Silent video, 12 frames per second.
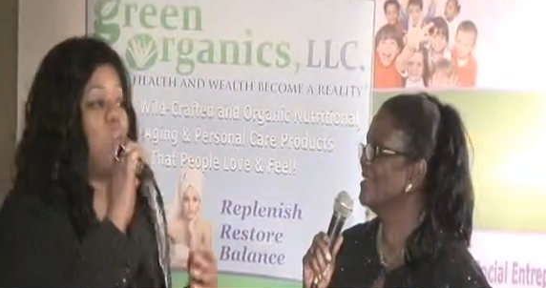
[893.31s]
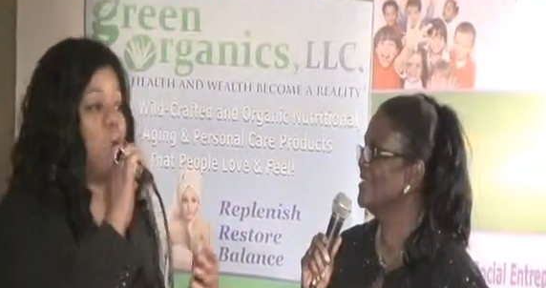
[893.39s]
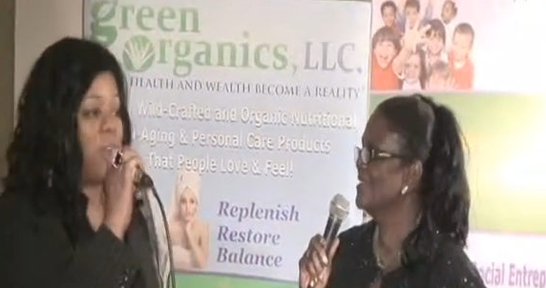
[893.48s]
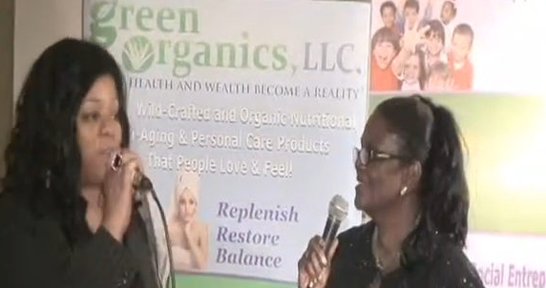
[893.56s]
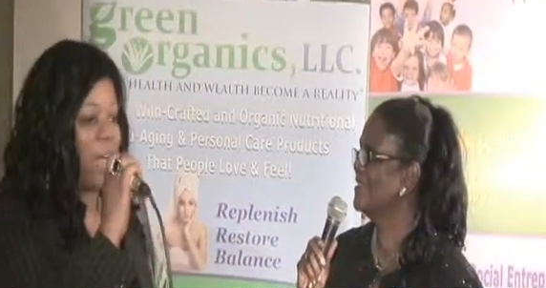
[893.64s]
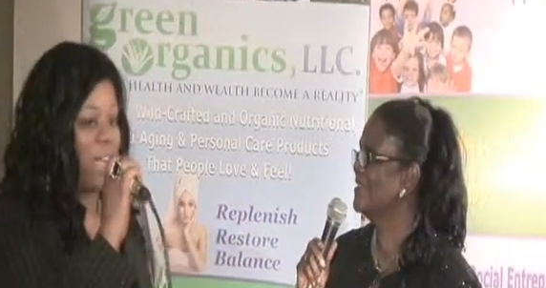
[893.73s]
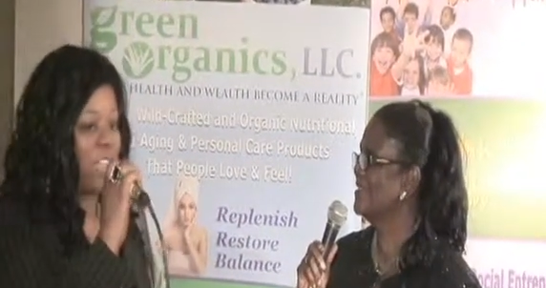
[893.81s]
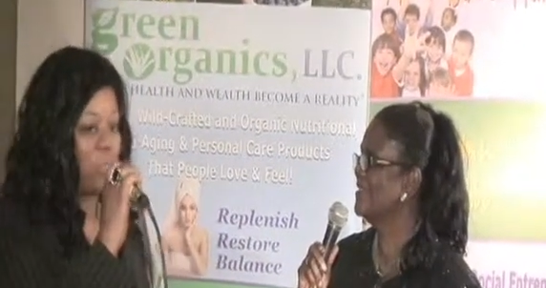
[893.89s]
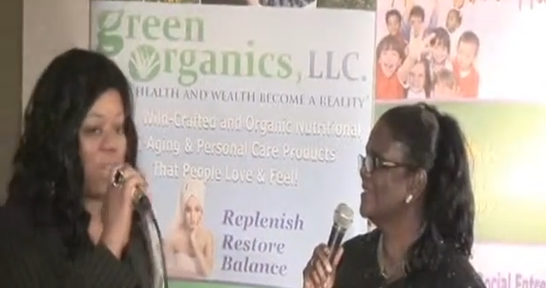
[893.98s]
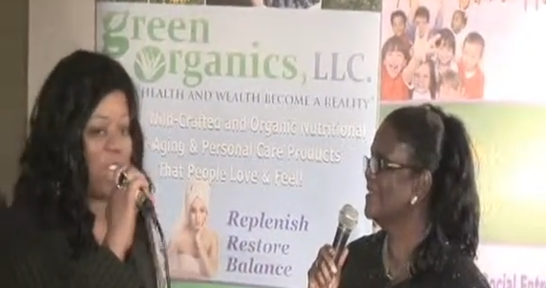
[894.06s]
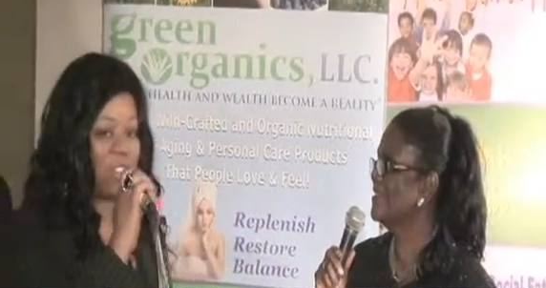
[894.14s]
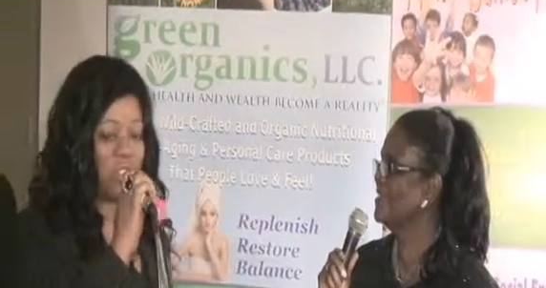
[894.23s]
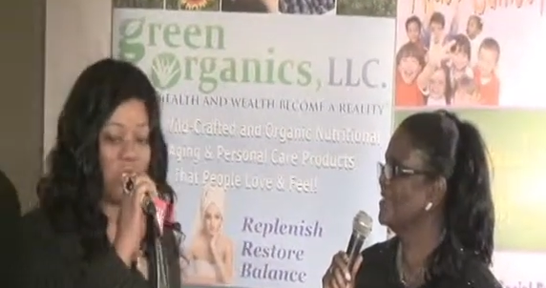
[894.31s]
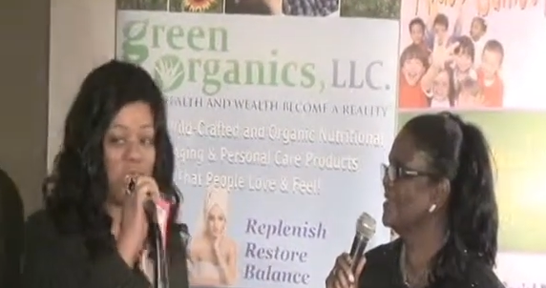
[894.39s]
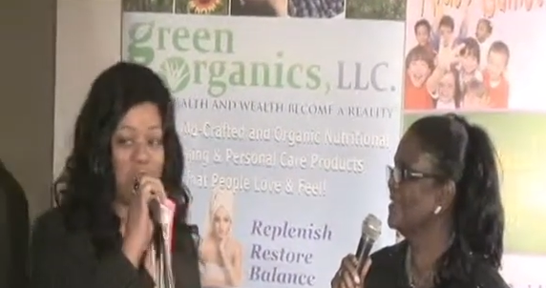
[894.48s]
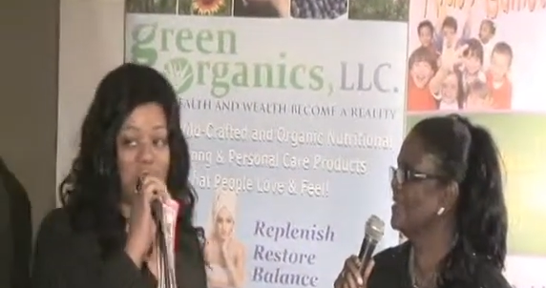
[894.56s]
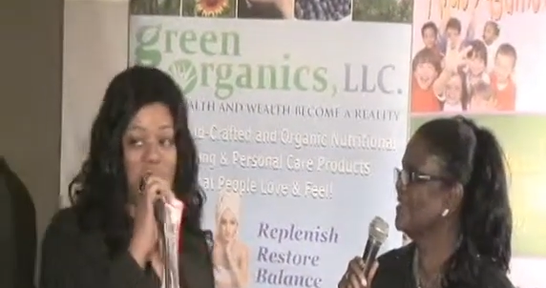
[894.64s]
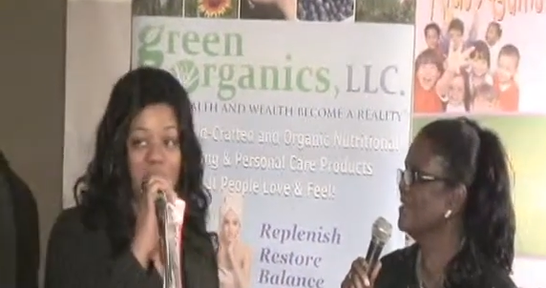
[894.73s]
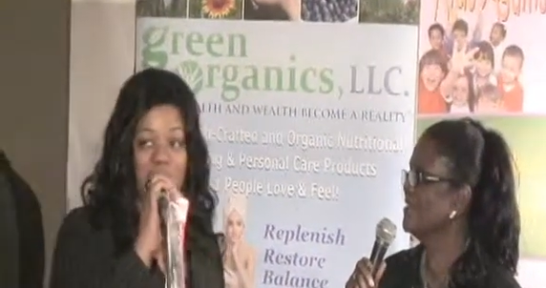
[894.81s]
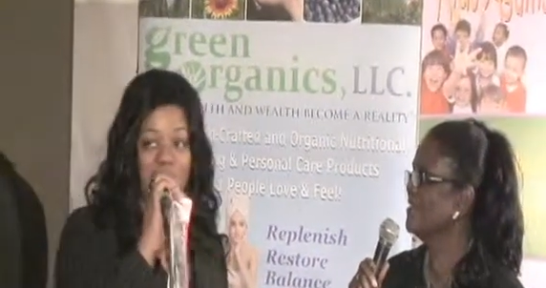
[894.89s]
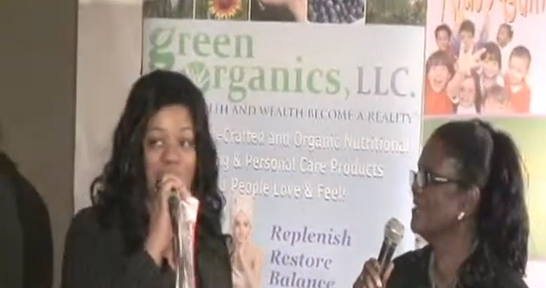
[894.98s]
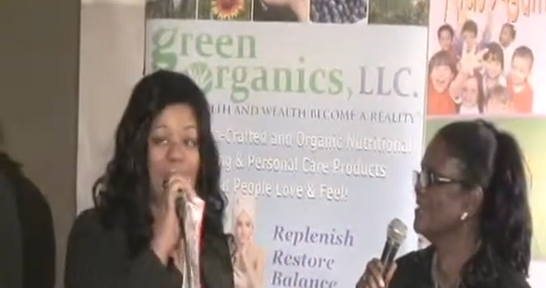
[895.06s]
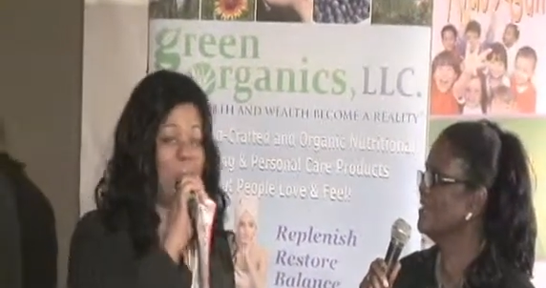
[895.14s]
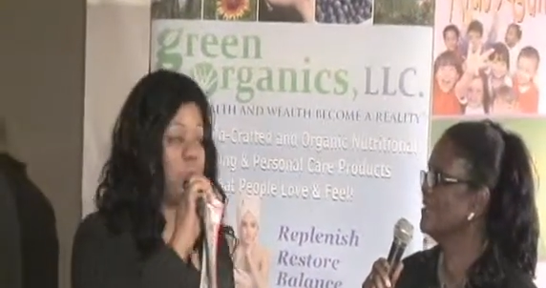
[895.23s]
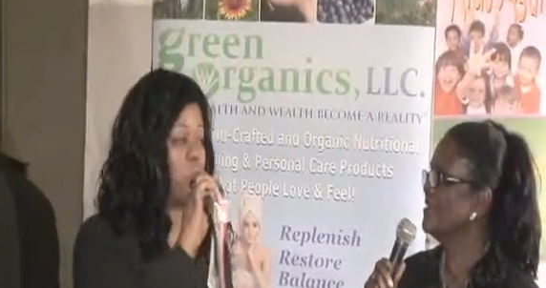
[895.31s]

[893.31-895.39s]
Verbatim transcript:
Speaker 1: one of our sponsors that's here tonight,